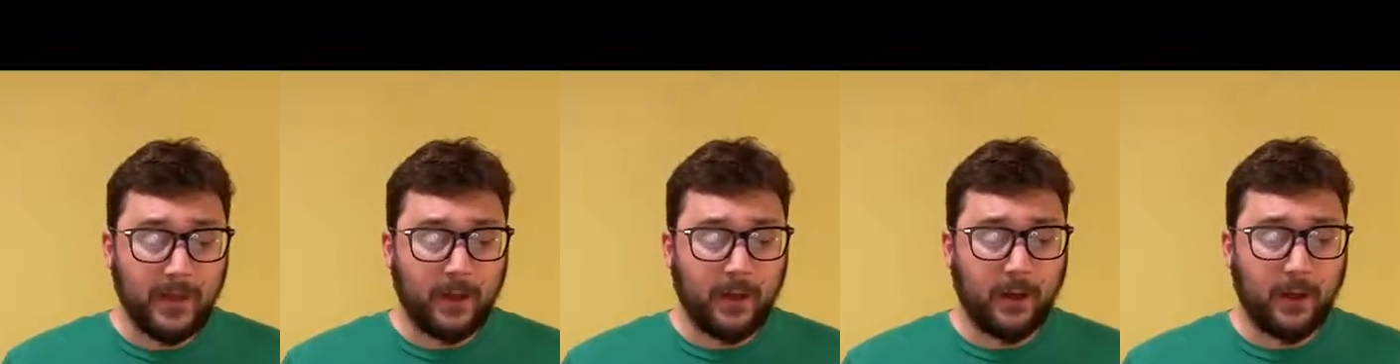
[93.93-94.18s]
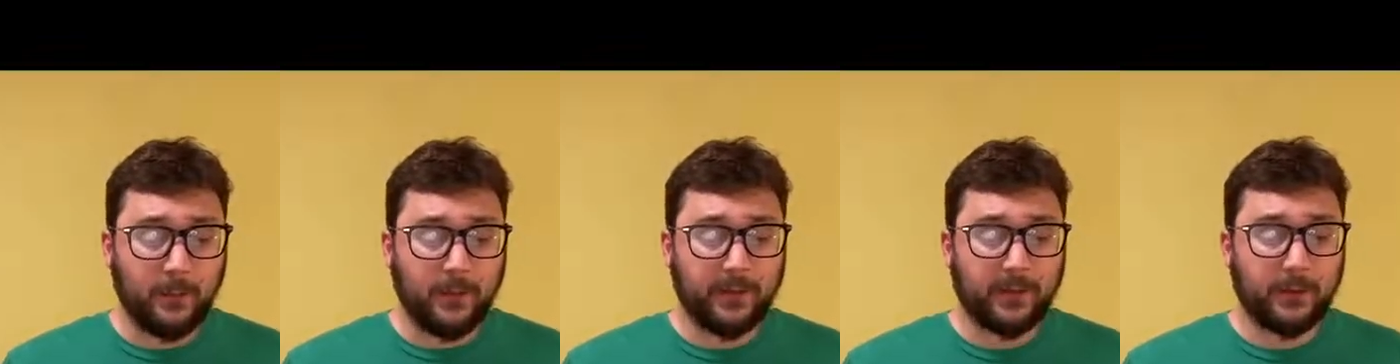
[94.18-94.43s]

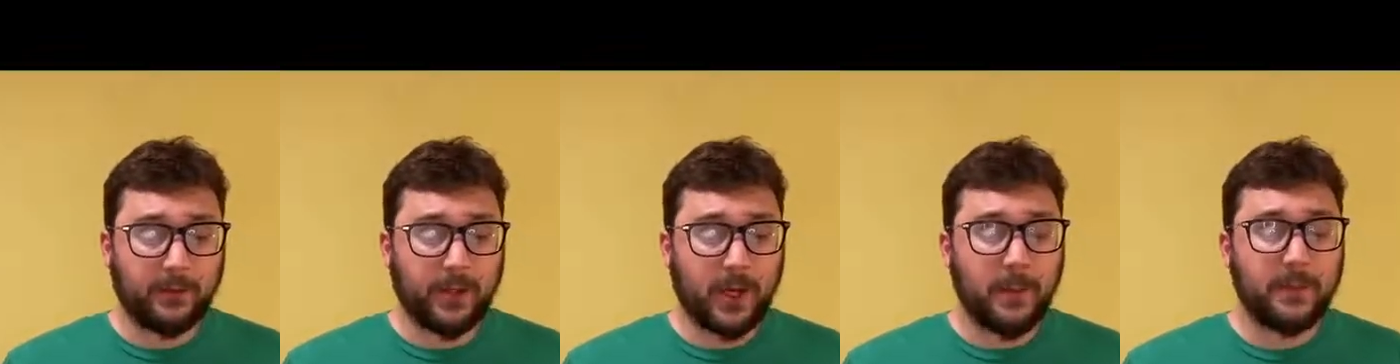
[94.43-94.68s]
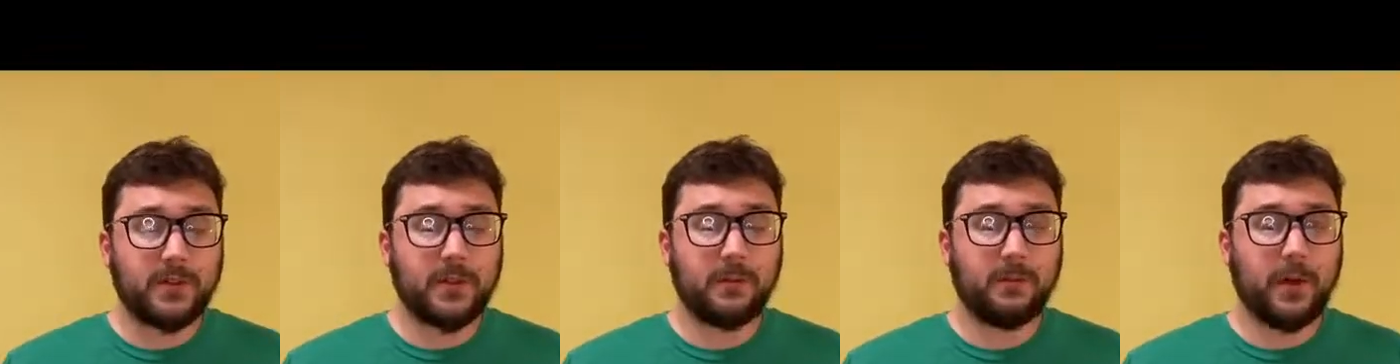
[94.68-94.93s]
Um,
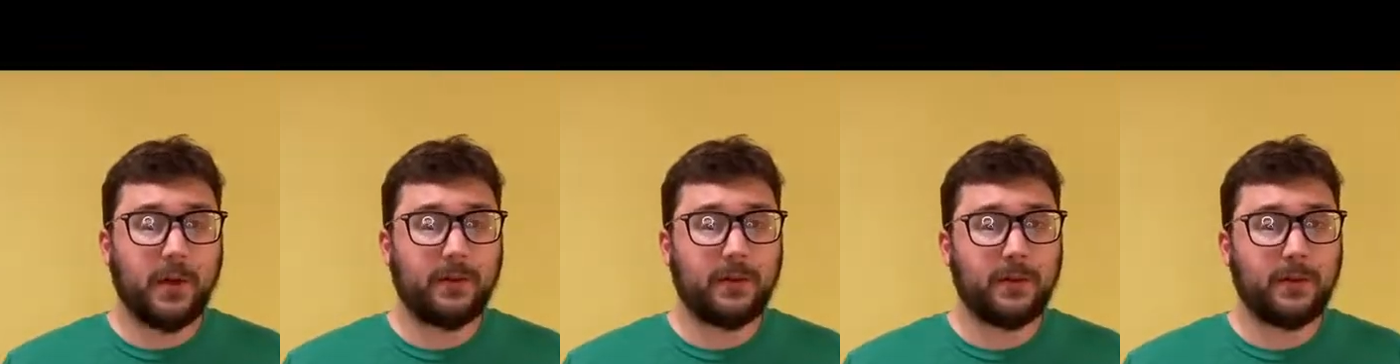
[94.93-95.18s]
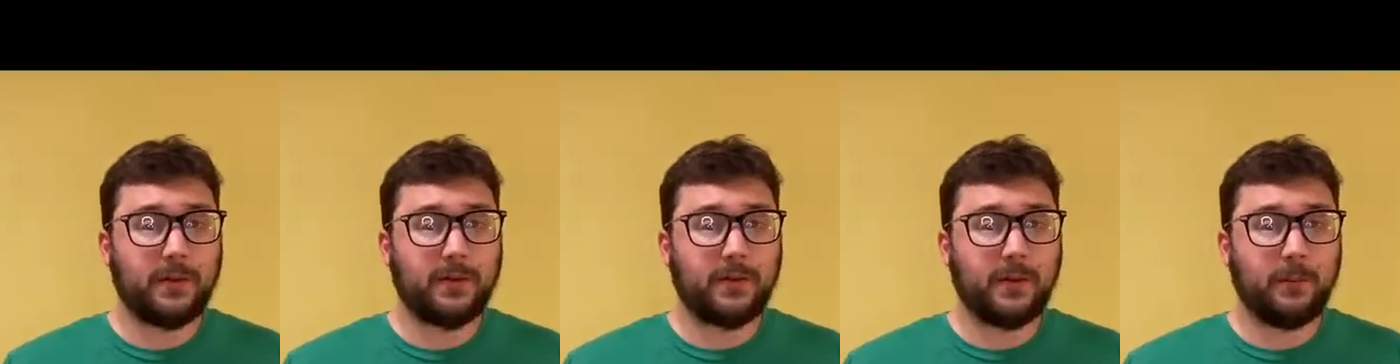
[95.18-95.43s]
sometimes your mother
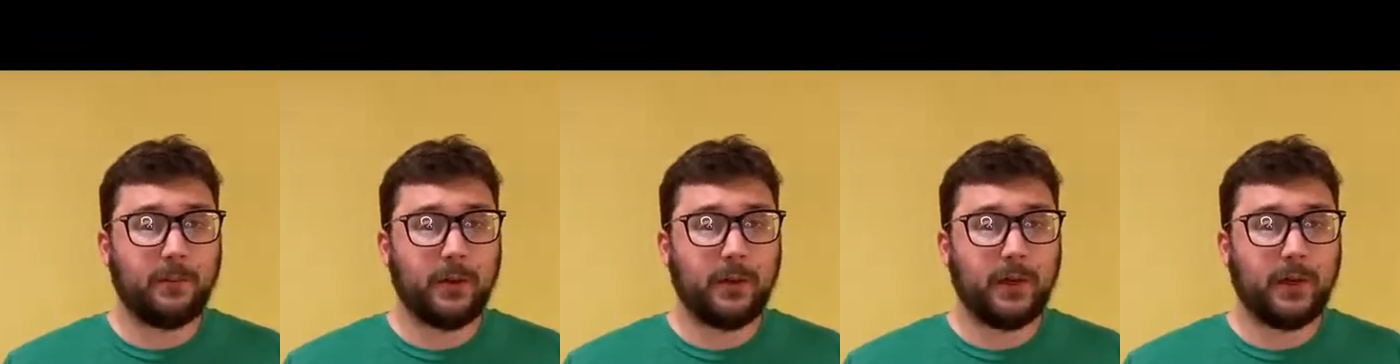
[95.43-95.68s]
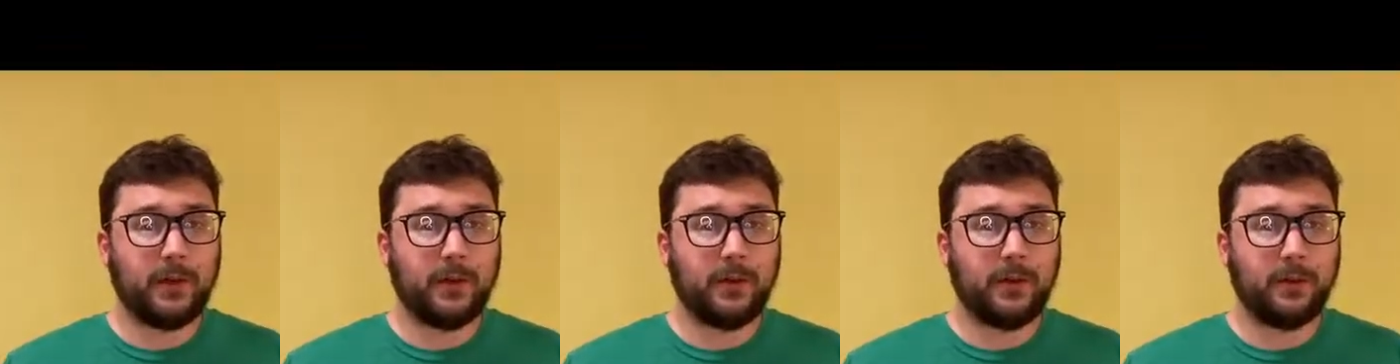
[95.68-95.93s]
is
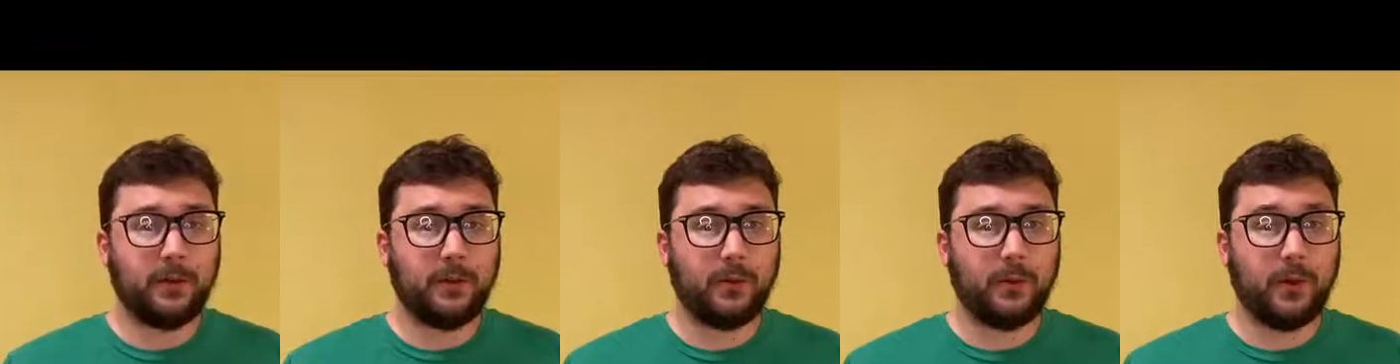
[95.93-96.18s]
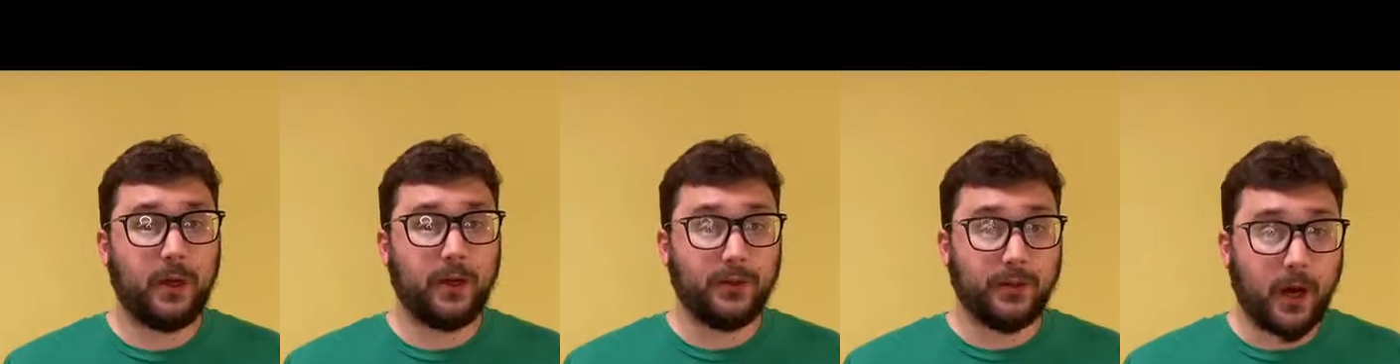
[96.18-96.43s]
somebody
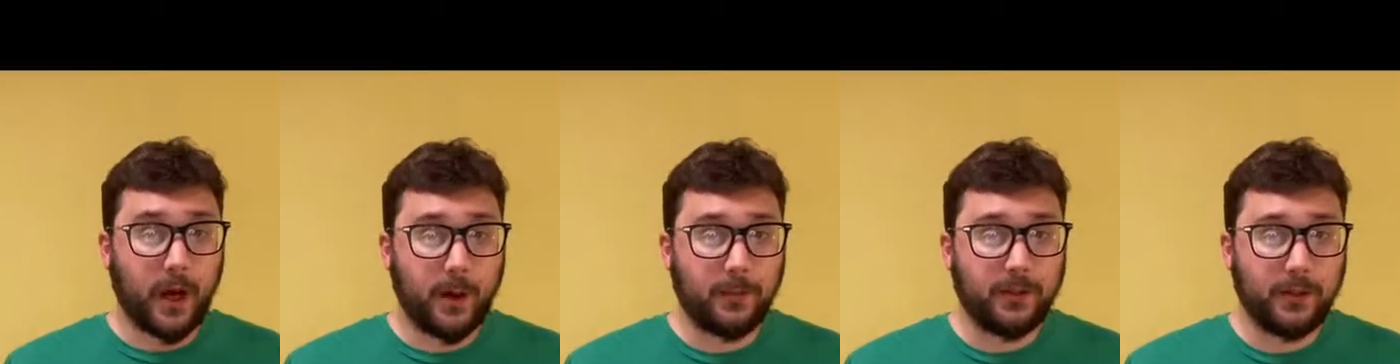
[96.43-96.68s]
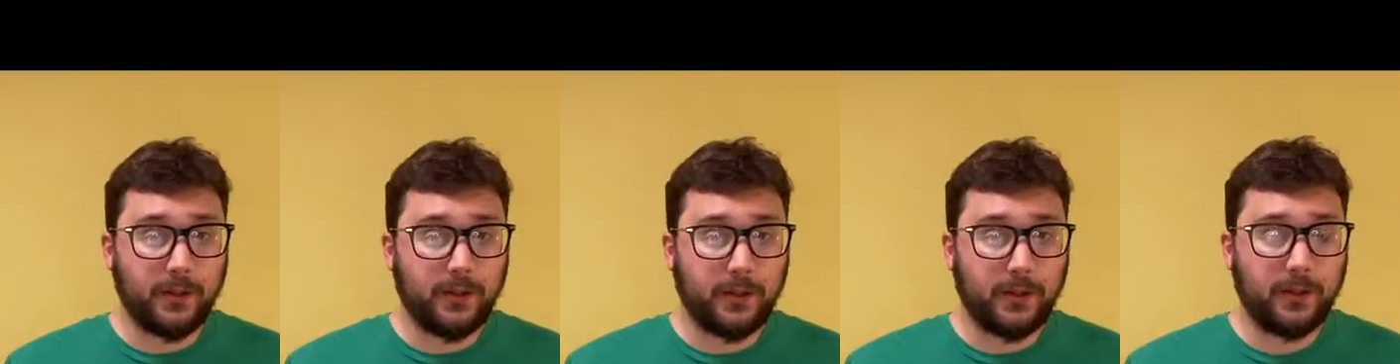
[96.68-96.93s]
who
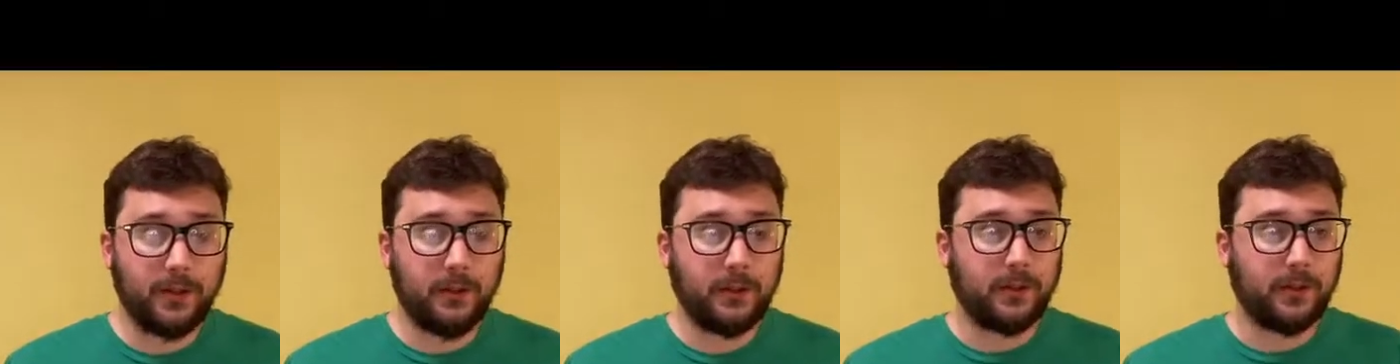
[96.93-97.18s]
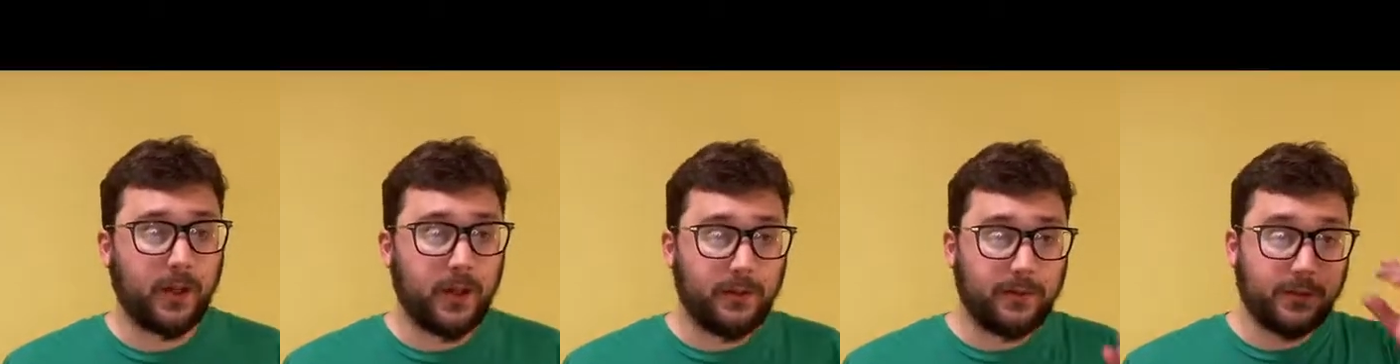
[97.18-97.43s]
adopted you
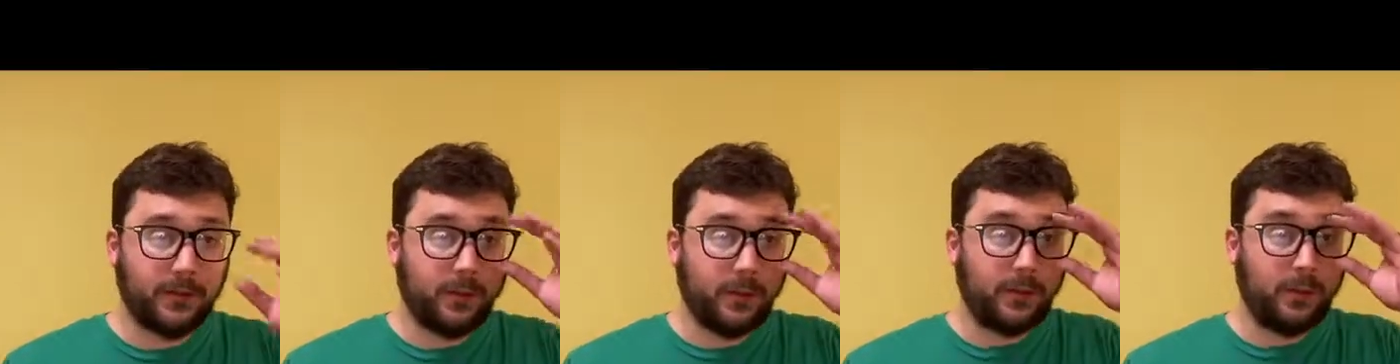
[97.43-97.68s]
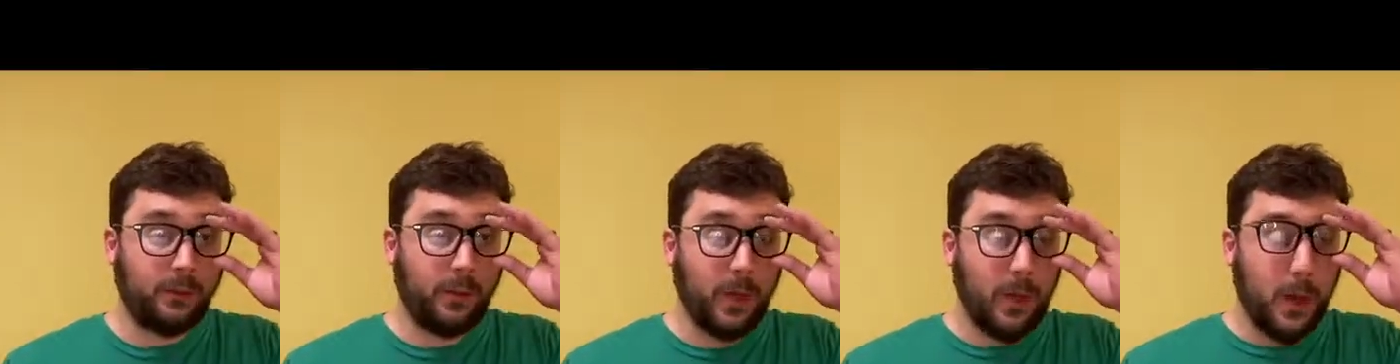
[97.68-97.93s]
and loves
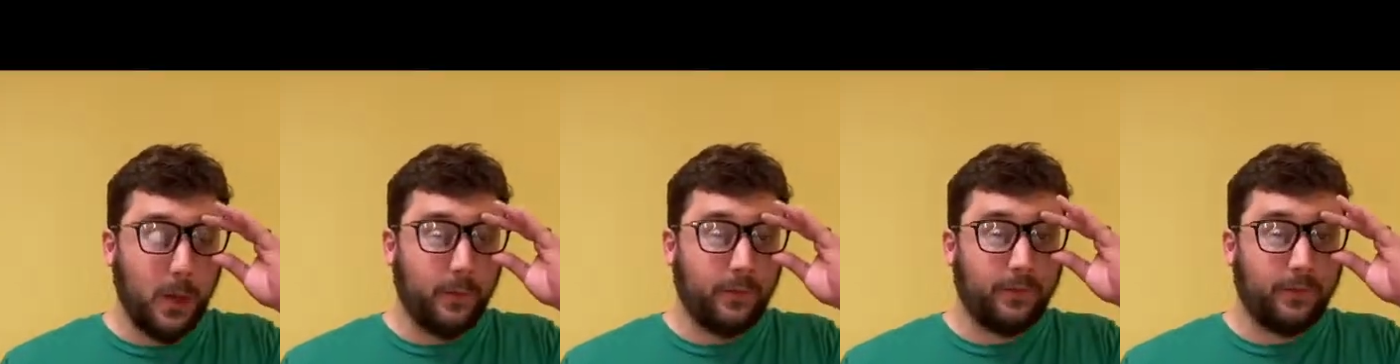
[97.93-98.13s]
you